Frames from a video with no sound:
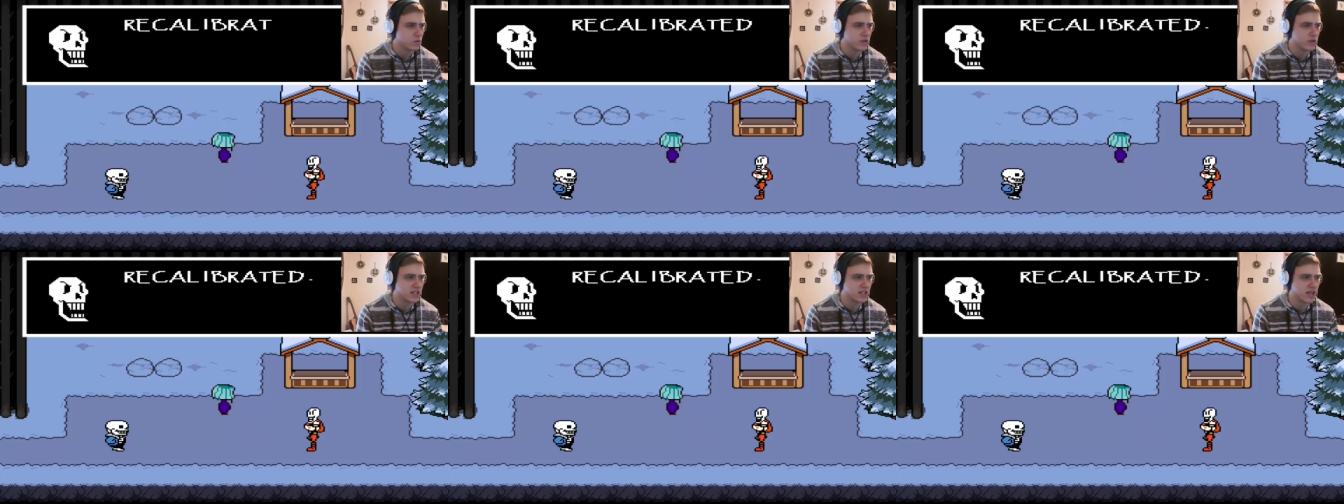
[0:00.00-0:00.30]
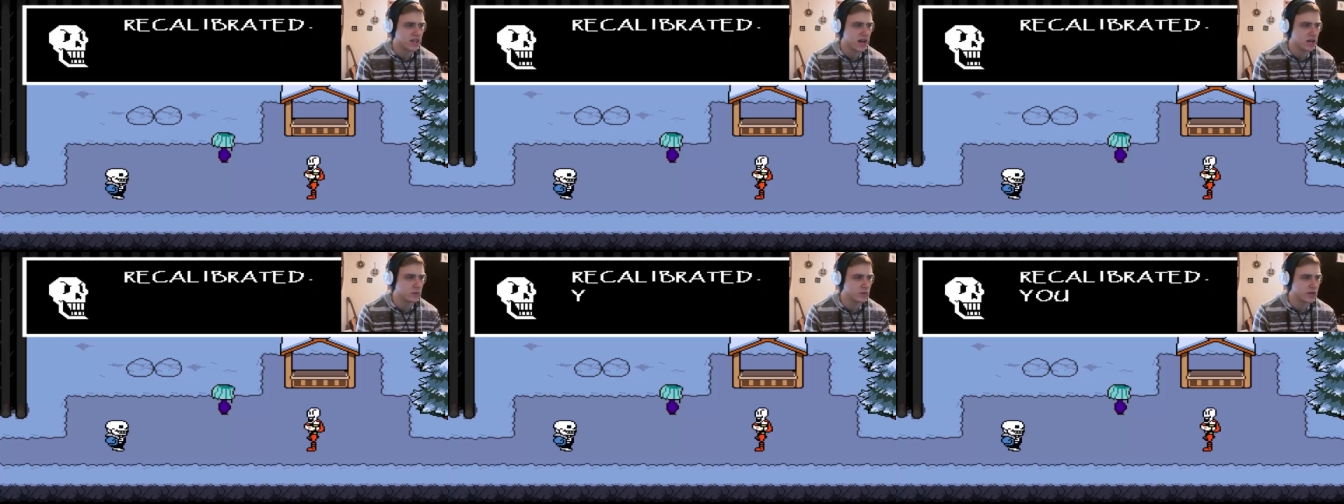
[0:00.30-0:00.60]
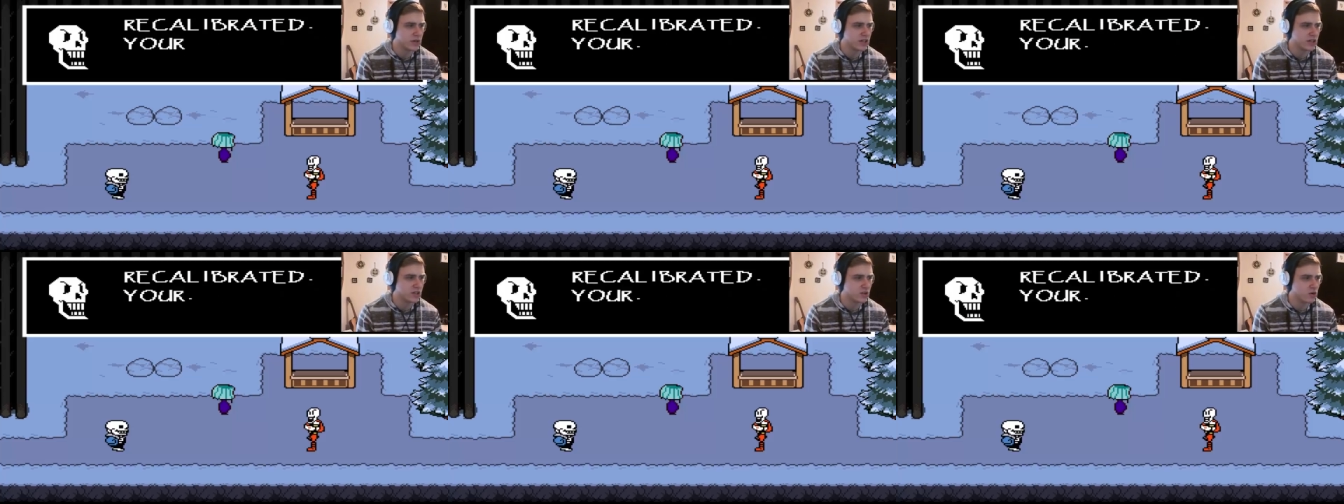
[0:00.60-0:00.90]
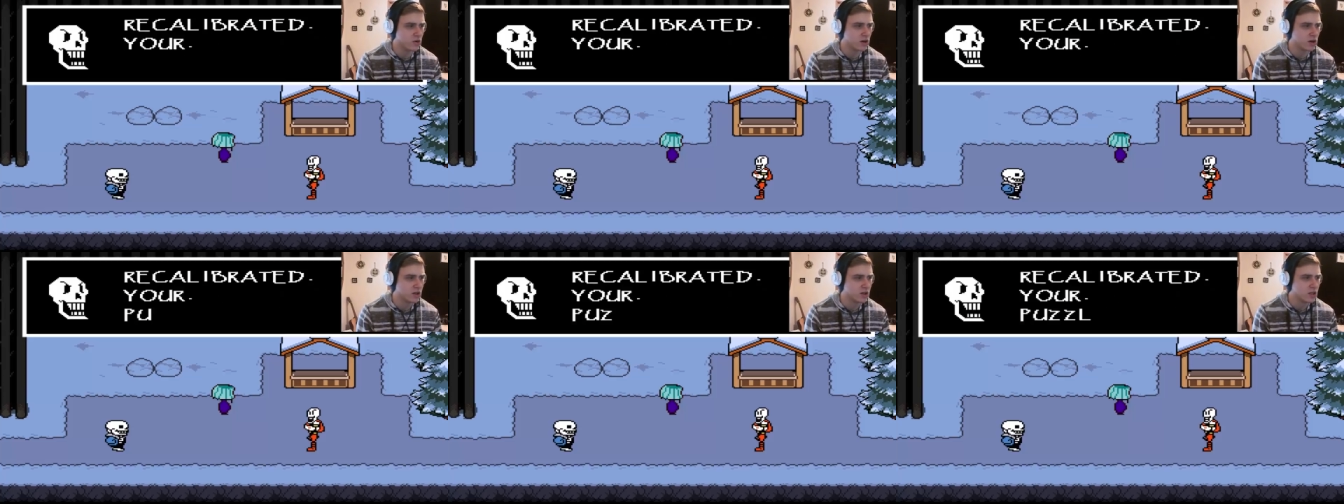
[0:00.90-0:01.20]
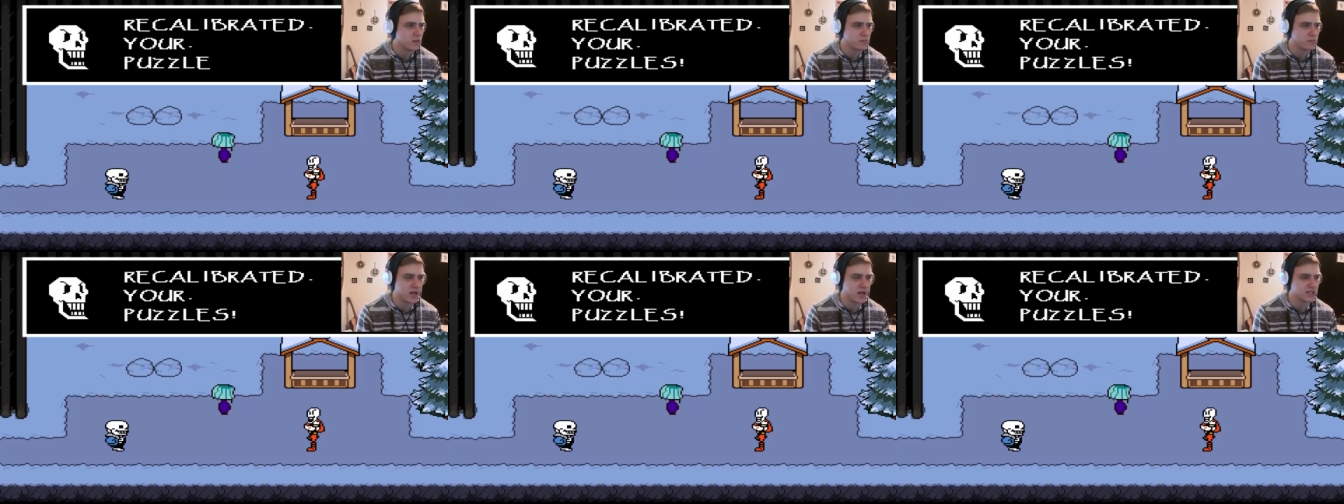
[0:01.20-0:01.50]
recalibrated your
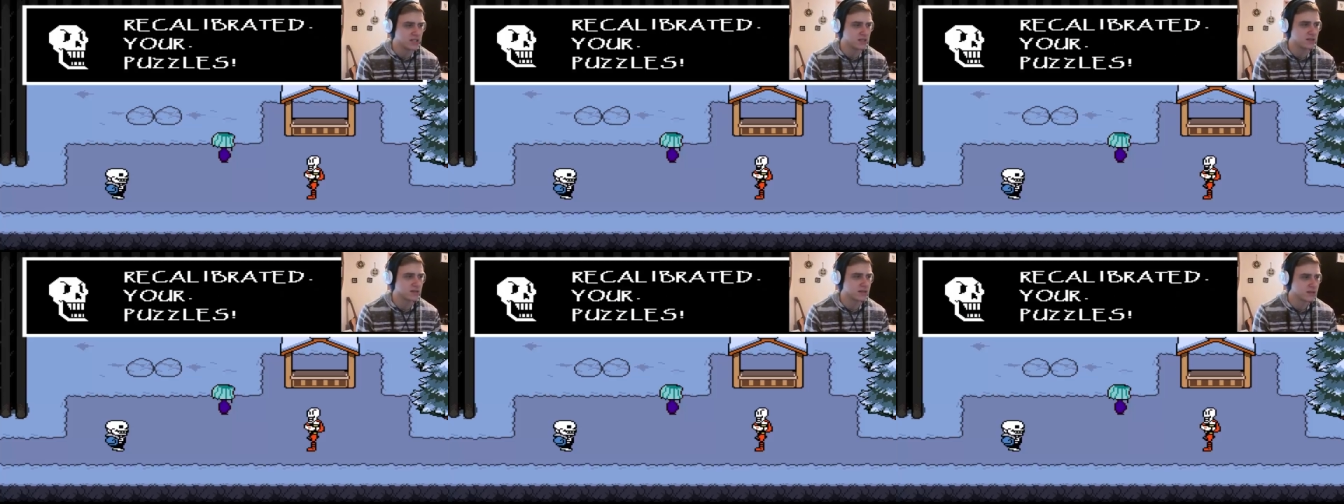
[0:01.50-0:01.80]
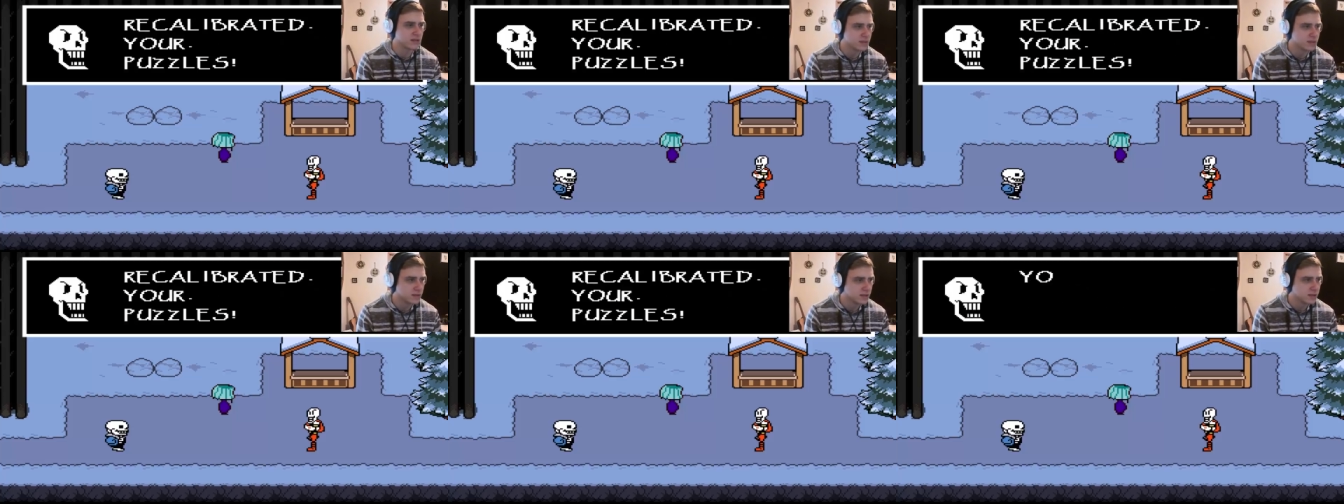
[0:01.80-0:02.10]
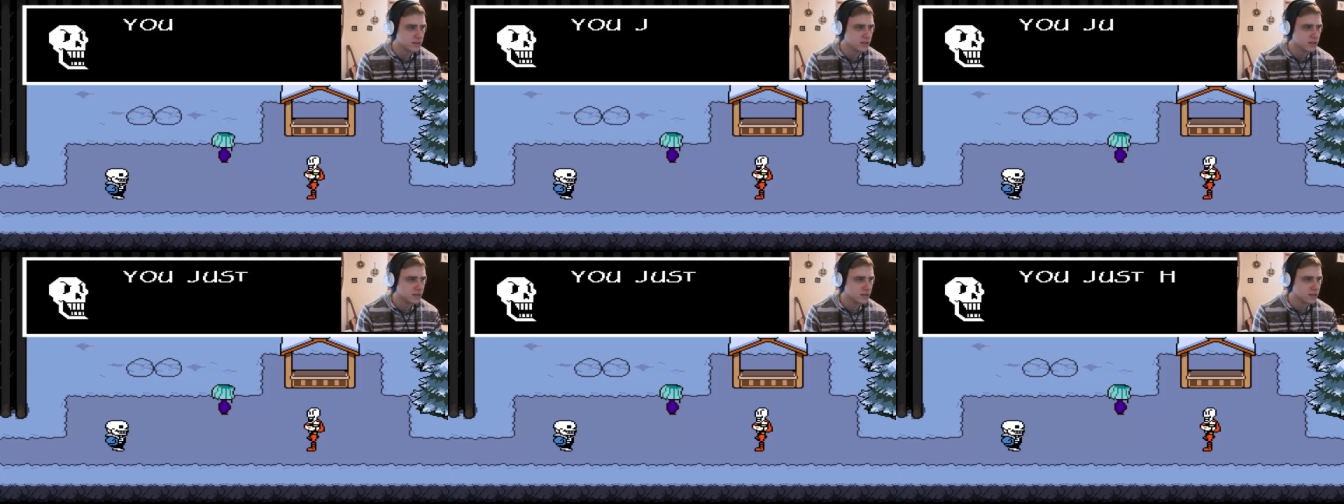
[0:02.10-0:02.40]
puzzles.